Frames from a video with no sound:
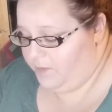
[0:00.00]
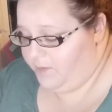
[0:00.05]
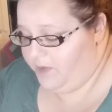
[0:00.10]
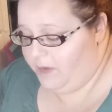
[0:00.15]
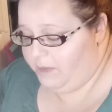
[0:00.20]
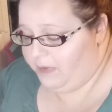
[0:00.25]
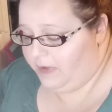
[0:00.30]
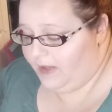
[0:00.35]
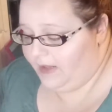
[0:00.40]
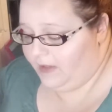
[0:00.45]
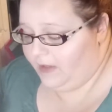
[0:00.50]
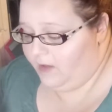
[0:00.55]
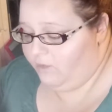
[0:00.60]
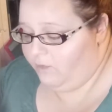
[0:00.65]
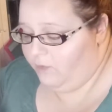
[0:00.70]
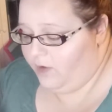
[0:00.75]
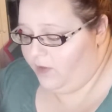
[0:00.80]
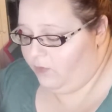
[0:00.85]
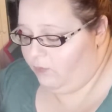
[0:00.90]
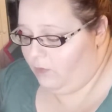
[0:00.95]
people I live
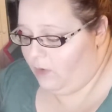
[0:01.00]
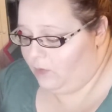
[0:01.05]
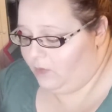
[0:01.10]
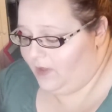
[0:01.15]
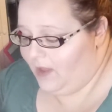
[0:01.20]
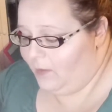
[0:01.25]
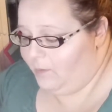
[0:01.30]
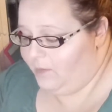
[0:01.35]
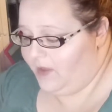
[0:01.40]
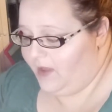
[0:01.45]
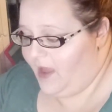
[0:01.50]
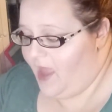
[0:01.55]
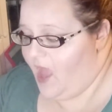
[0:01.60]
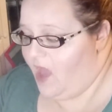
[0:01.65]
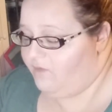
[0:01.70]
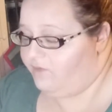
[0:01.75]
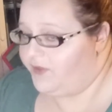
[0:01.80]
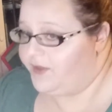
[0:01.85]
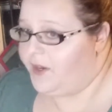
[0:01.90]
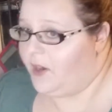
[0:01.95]
with won't let me
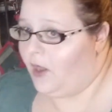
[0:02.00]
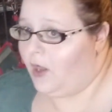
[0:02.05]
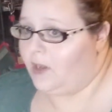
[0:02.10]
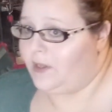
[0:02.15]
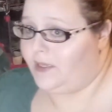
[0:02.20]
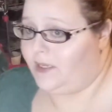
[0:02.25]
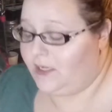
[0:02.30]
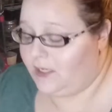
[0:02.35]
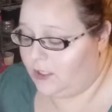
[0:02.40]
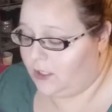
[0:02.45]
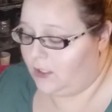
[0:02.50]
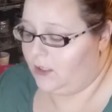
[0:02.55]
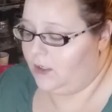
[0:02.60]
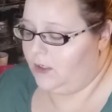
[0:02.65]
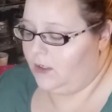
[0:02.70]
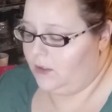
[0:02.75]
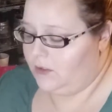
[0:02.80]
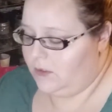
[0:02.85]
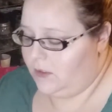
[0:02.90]
have the dog here